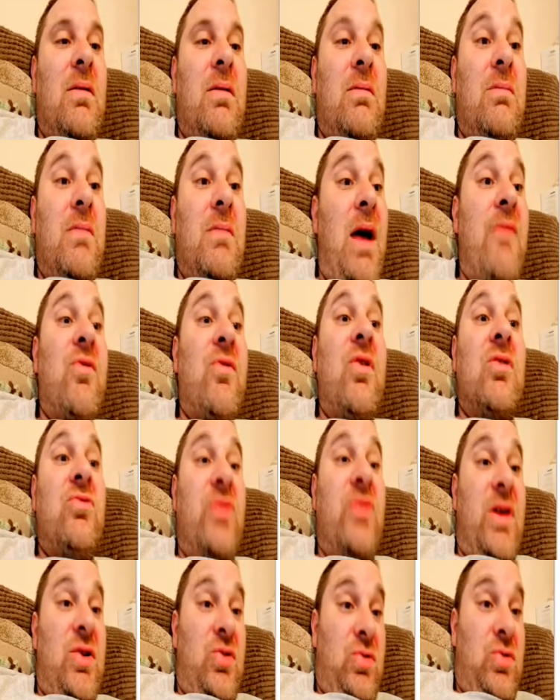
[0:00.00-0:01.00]
Now, I've got
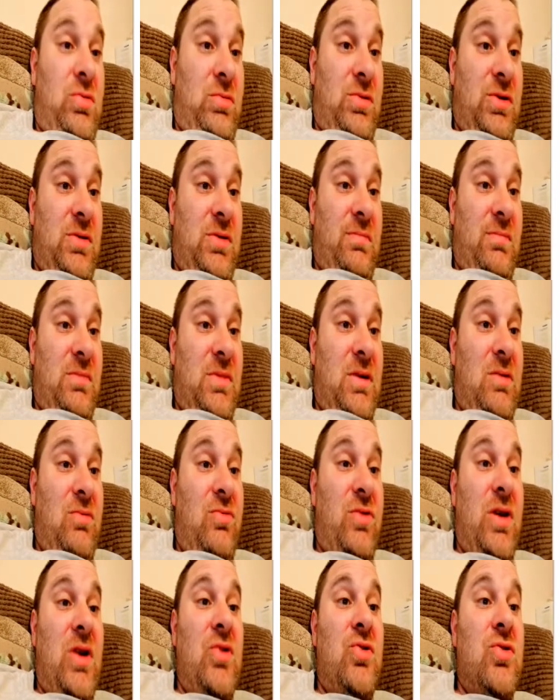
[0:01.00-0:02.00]
credentials.
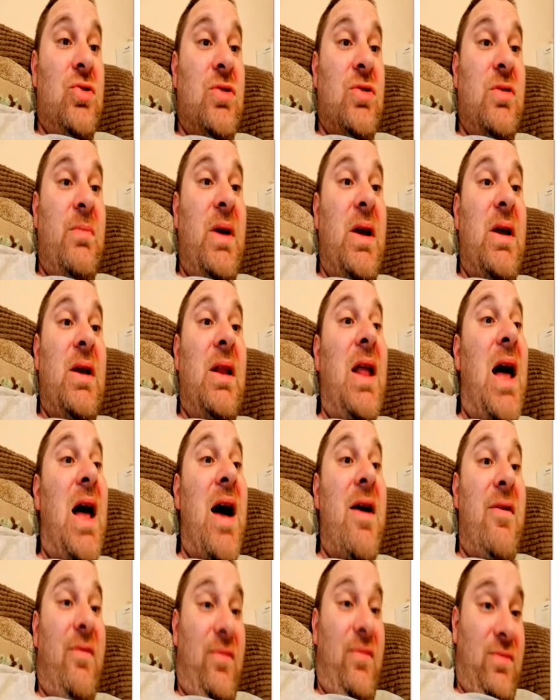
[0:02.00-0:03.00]
Credentials of being
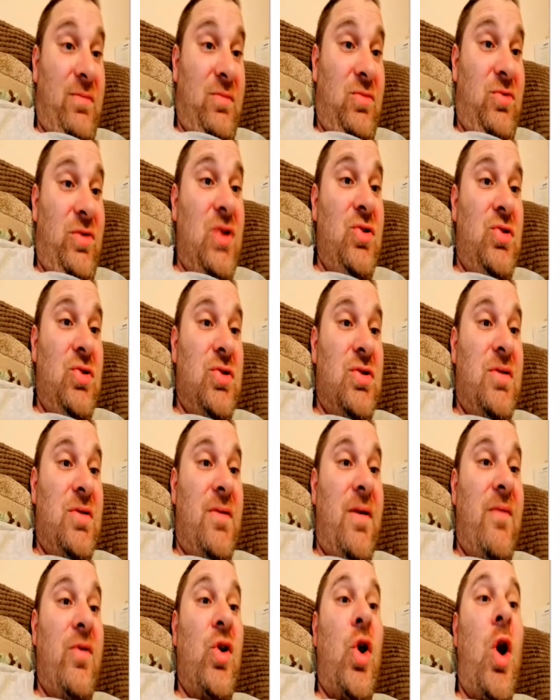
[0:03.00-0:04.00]
alive. Credentials of
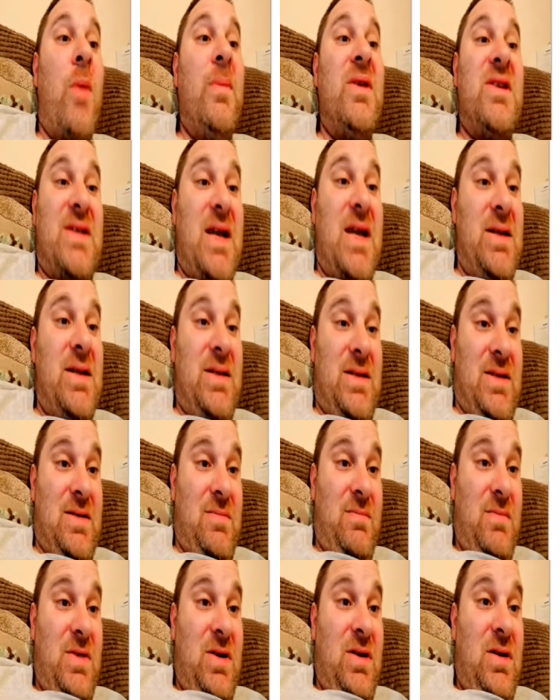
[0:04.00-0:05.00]
having common sense.
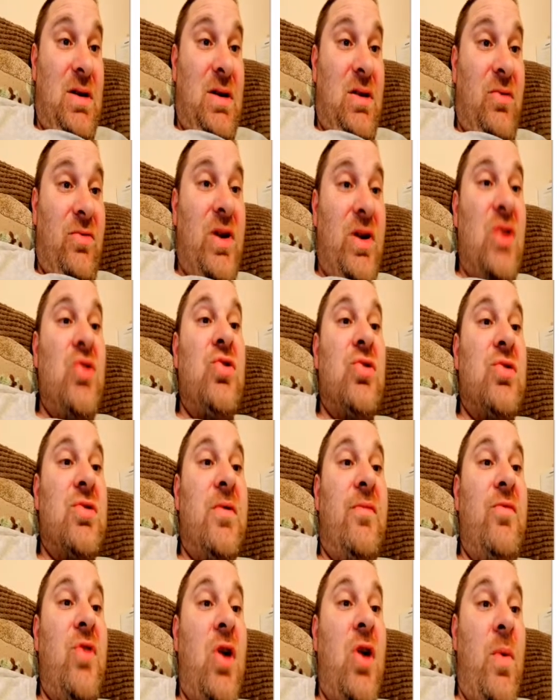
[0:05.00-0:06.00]
Credentials
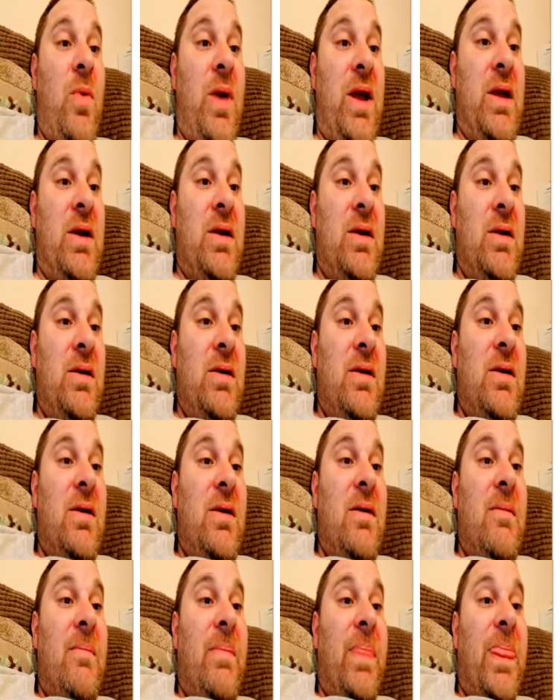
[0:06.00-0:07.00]
of knowing
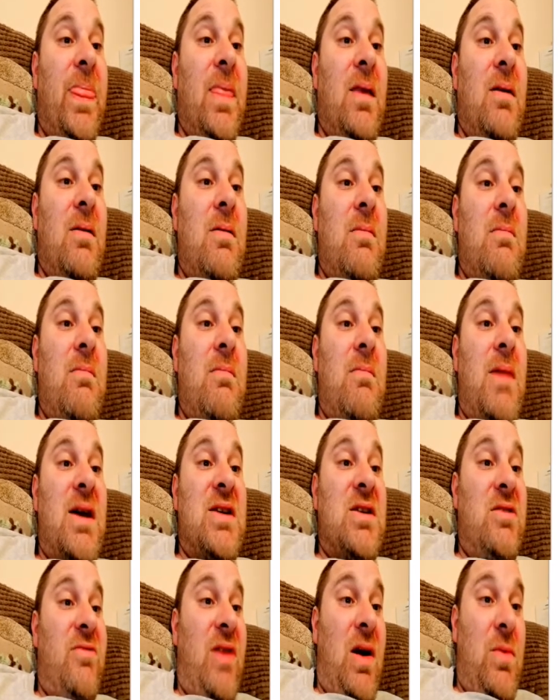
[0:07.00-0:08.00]
my
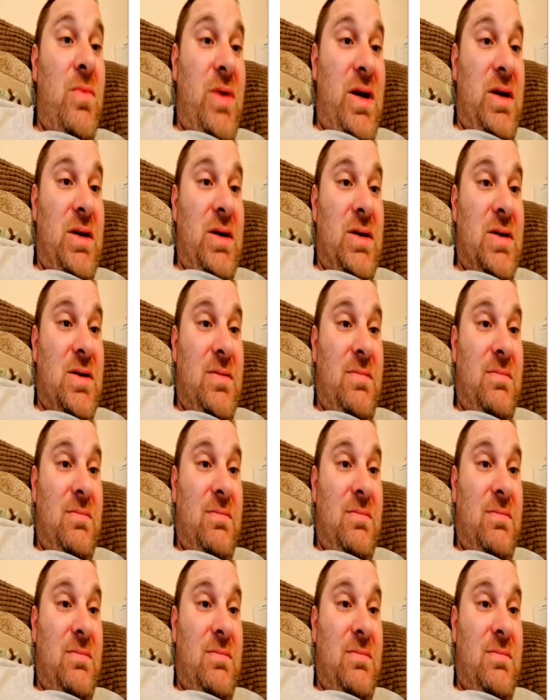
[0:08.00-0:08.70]
surroundings.